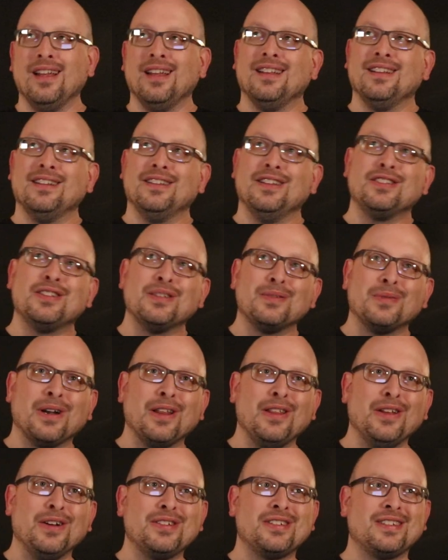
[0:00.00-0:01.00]
This is one of
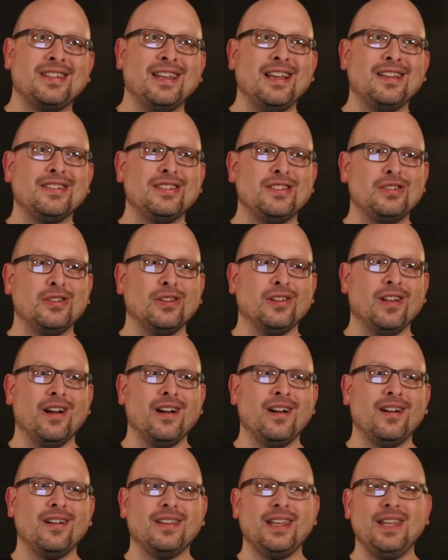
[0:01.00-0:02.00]
those things that you
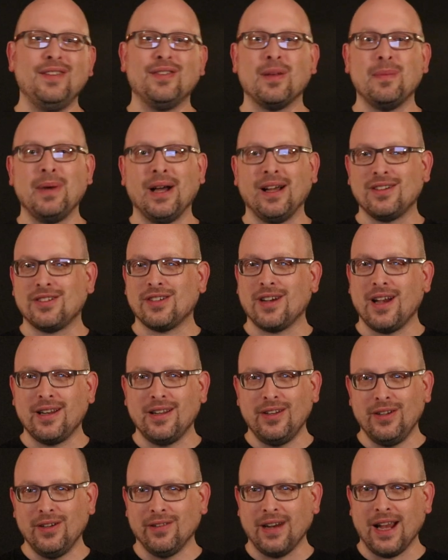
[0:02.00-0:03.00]
learn even about trying to
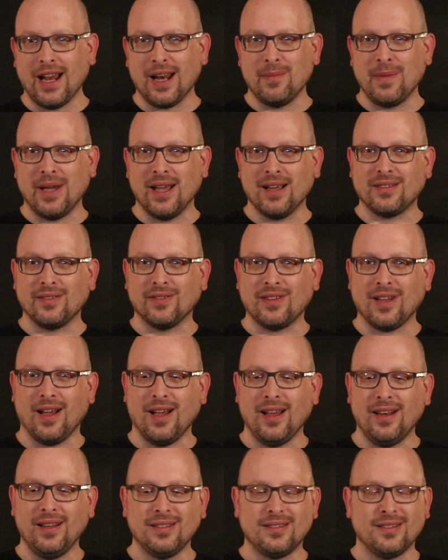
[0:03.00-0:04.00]
do random acts of
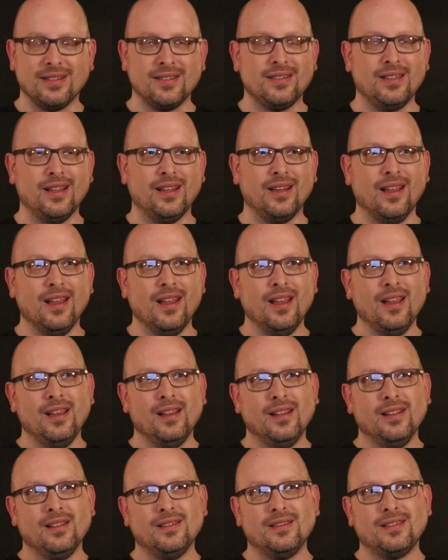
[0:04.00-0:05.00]
kindness, is that
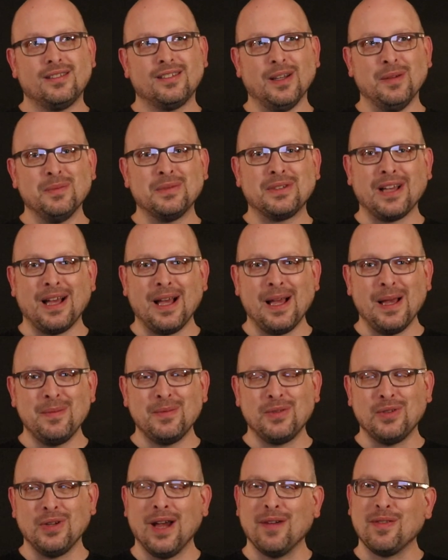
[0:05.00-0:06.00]
sometimes
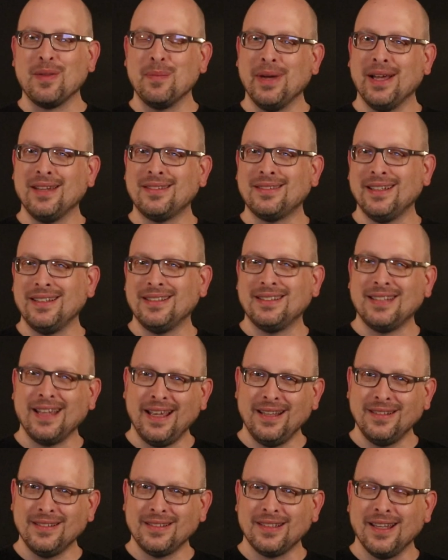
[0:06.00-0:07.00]
you have the best
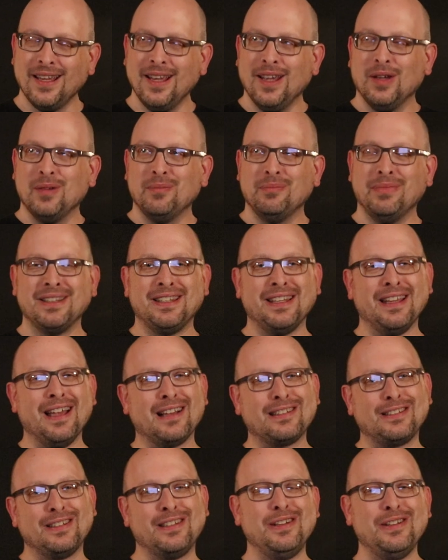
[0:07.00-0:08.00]
intent, but the
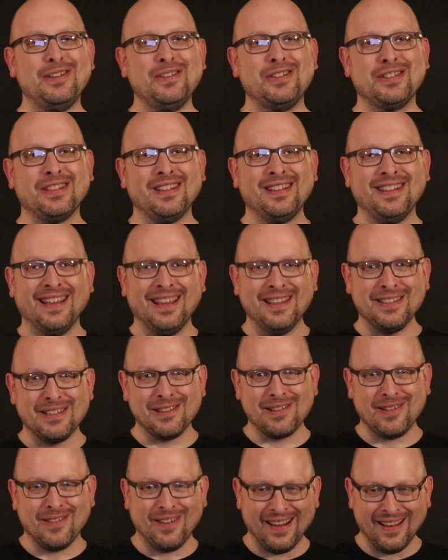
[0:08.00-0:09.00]
execution
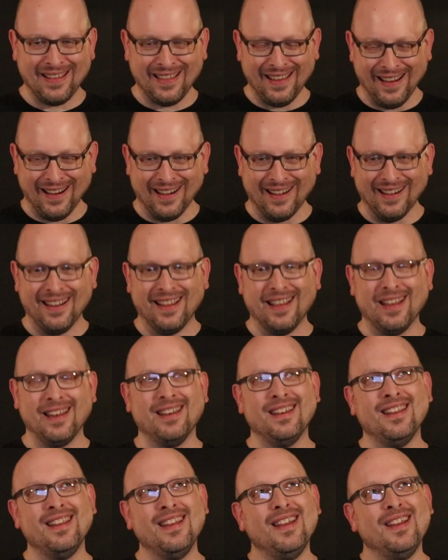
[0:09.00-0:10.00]
isn't quite there.
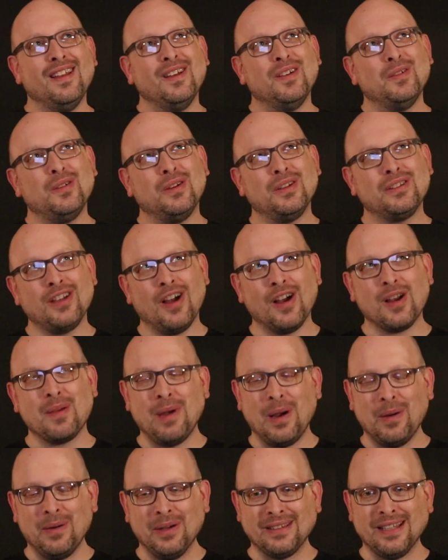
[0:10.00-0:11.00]
And we'll talk
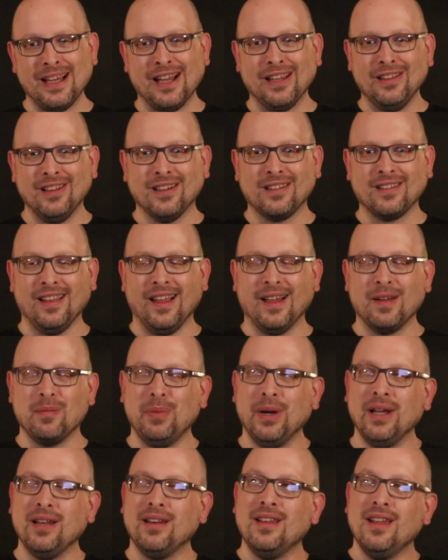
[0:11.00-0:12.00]
about what that looked like.
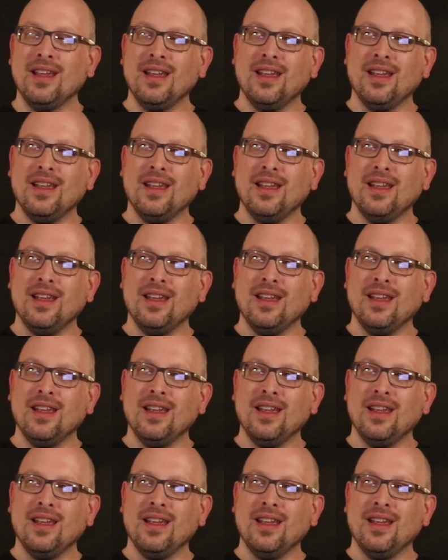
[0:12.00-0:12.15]
But